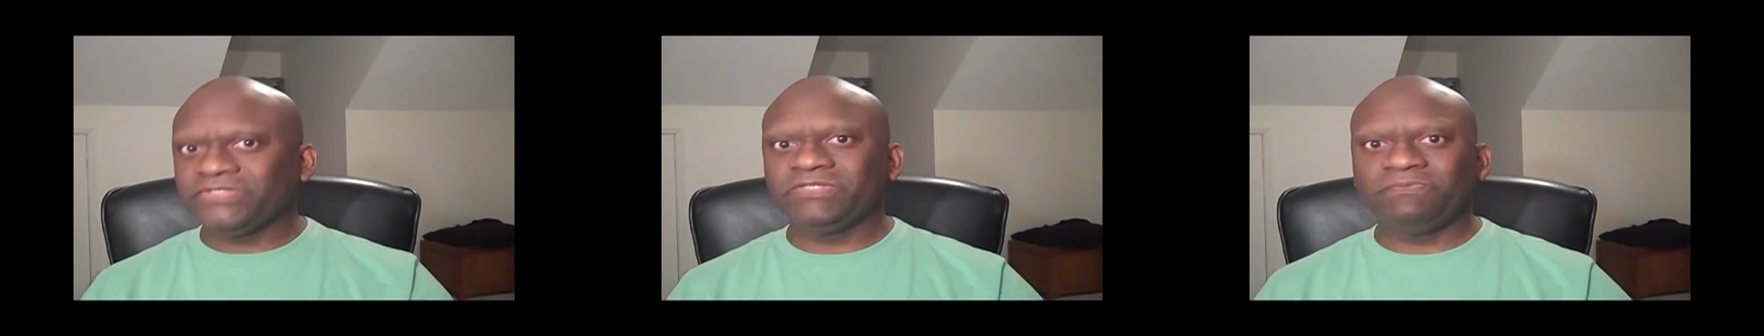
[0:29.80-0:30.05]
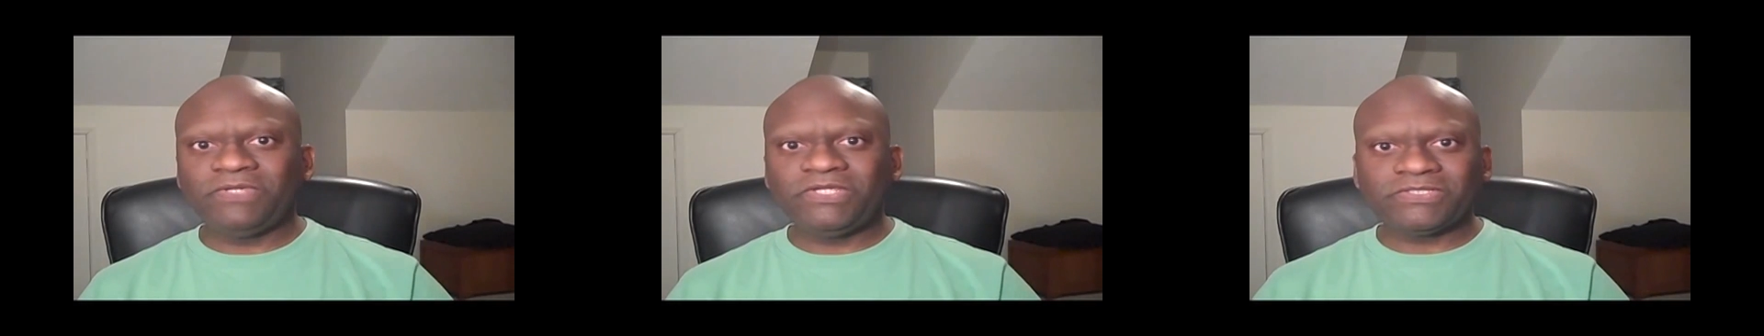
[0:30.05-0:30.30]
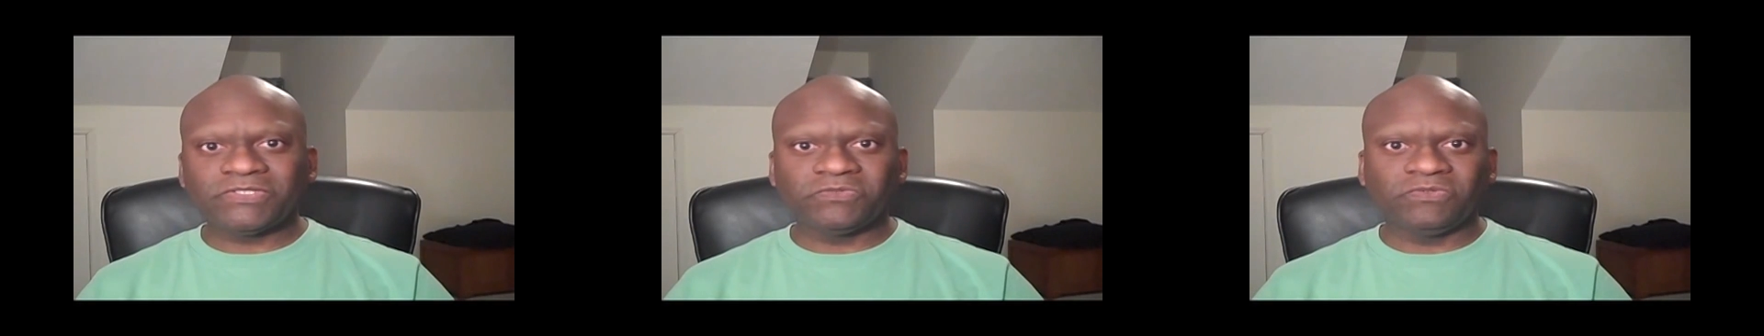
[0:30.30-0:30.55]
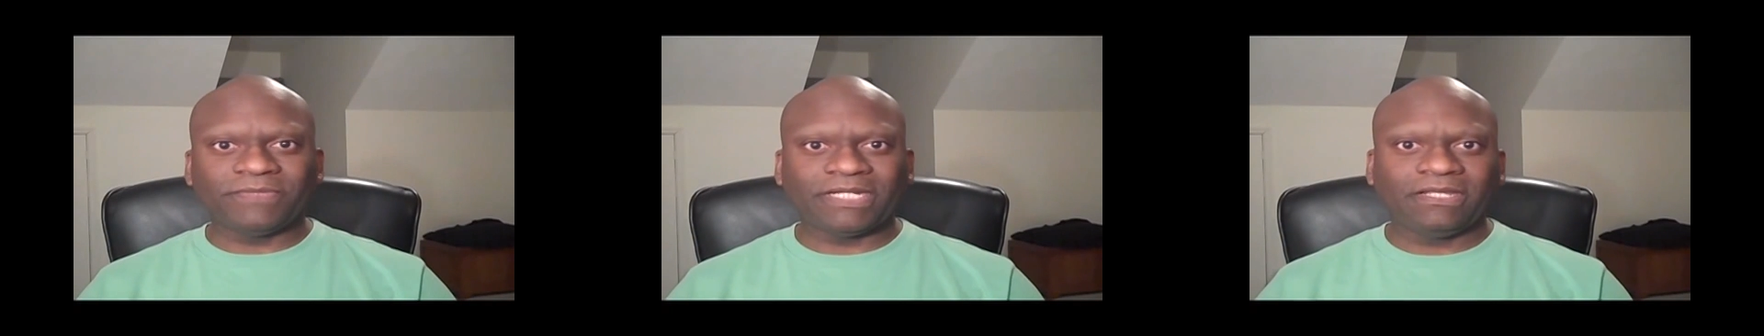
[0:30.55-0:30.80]
a
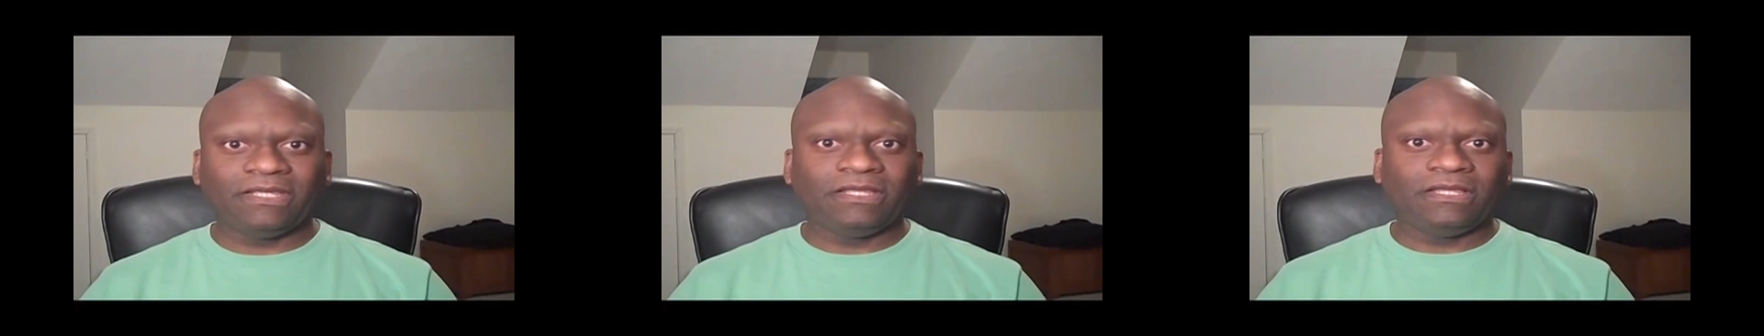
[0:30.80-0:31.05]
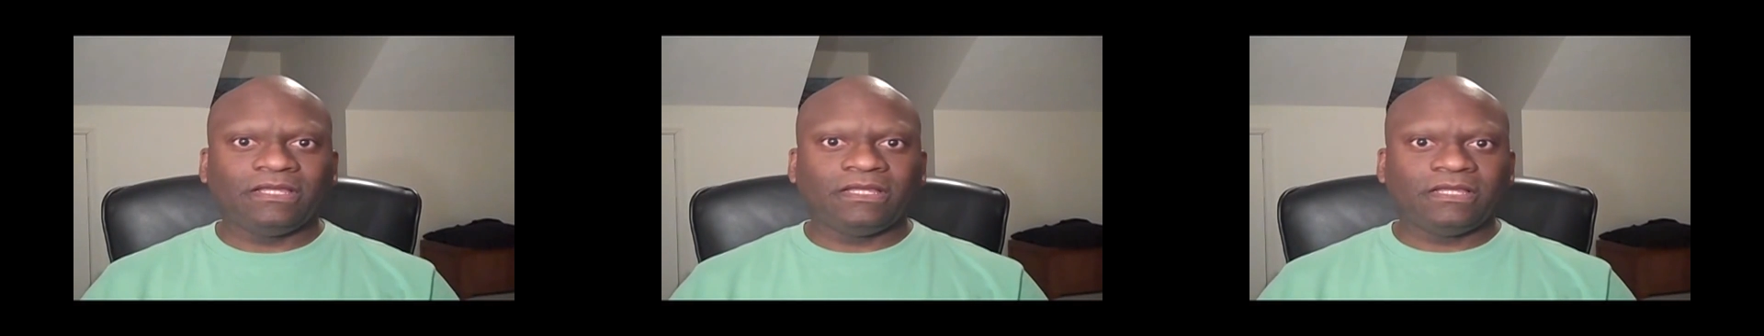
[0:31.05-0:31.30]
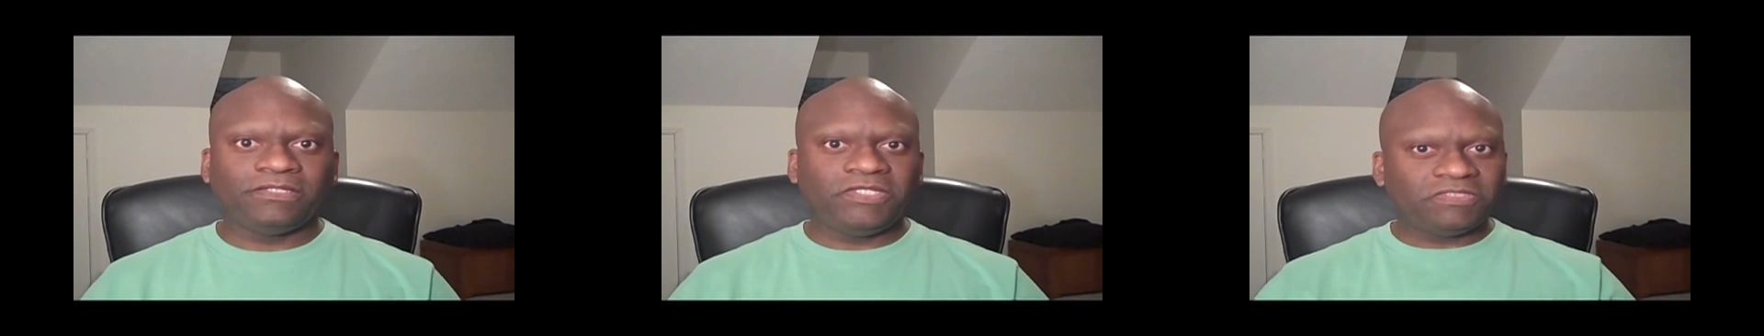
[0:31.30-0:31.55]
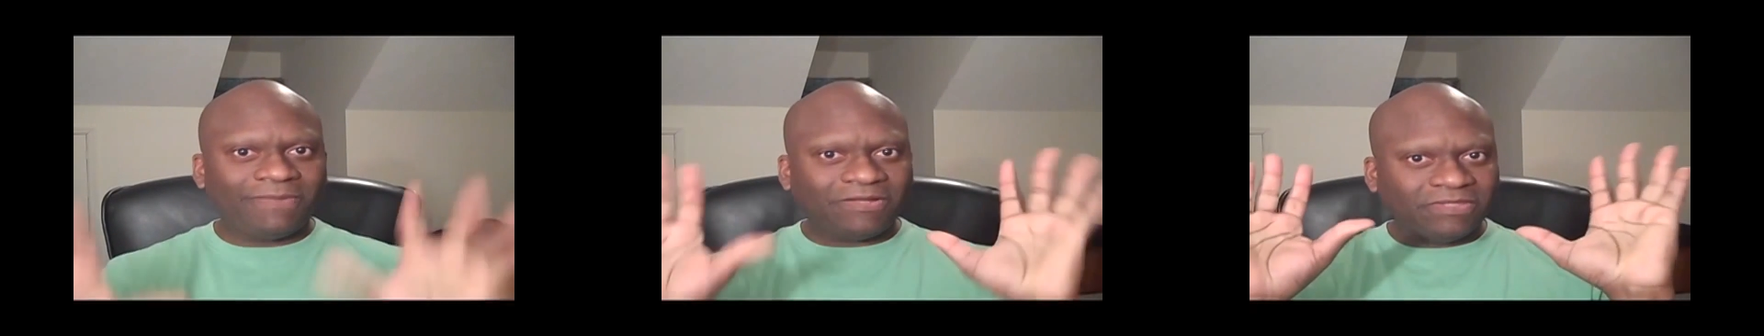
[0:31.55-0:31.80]
businesswoman.
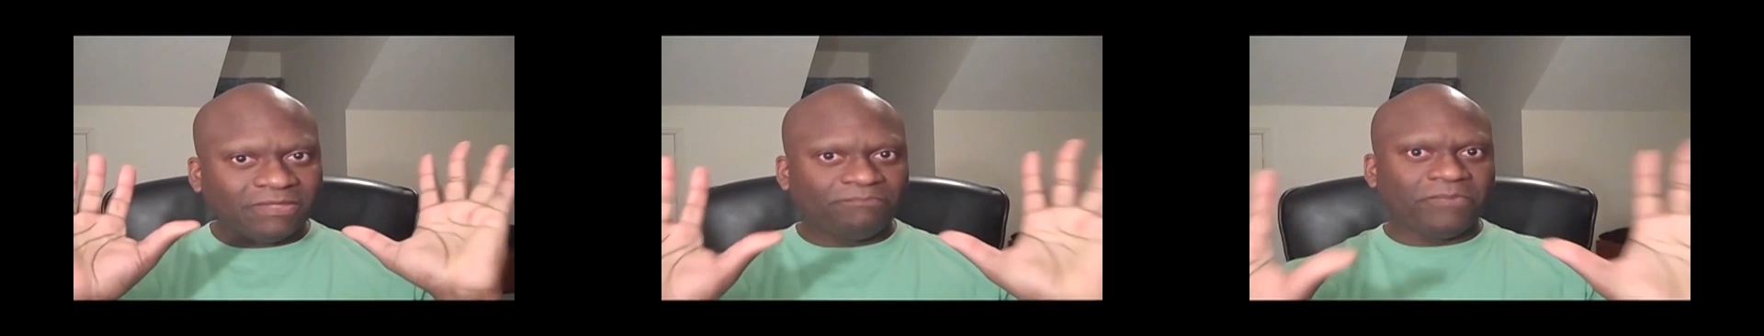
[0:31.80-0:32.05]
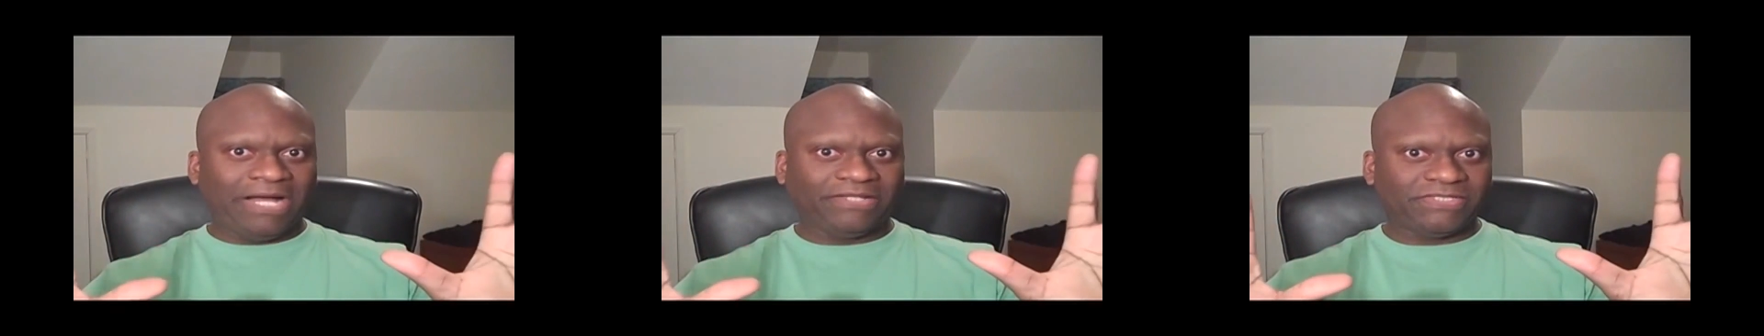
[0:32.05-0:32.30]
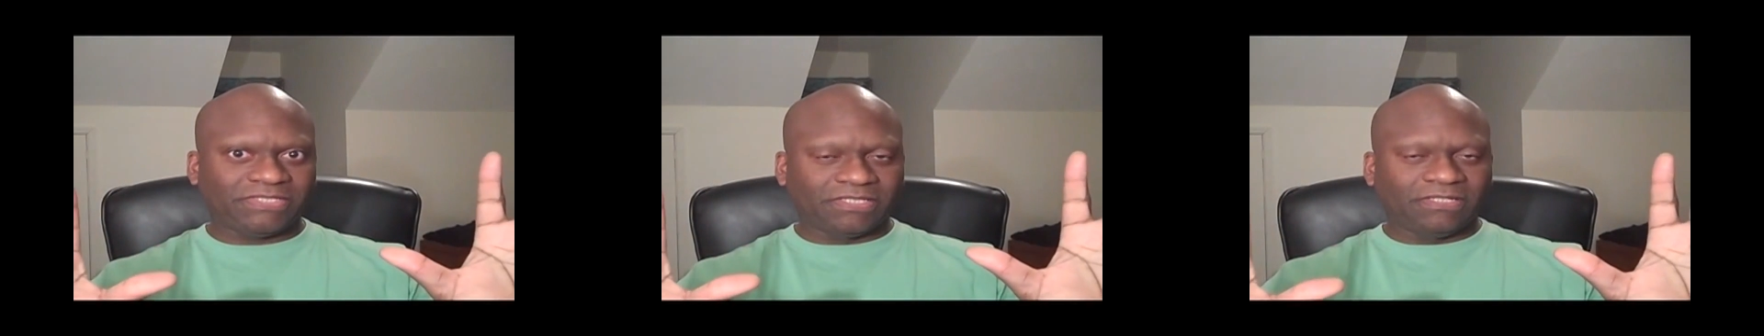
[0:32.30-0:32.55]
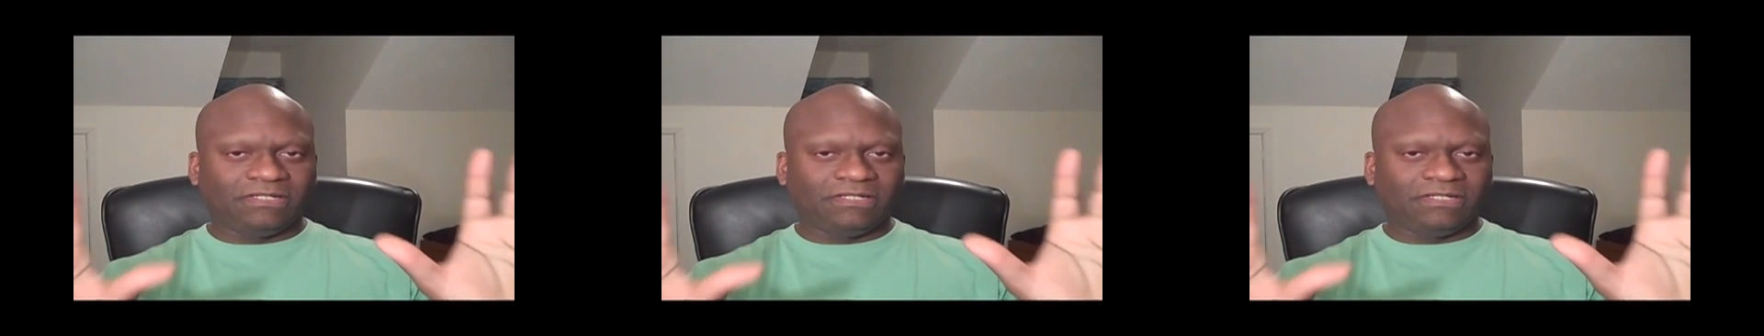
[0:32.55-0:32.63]
She's about the bucks.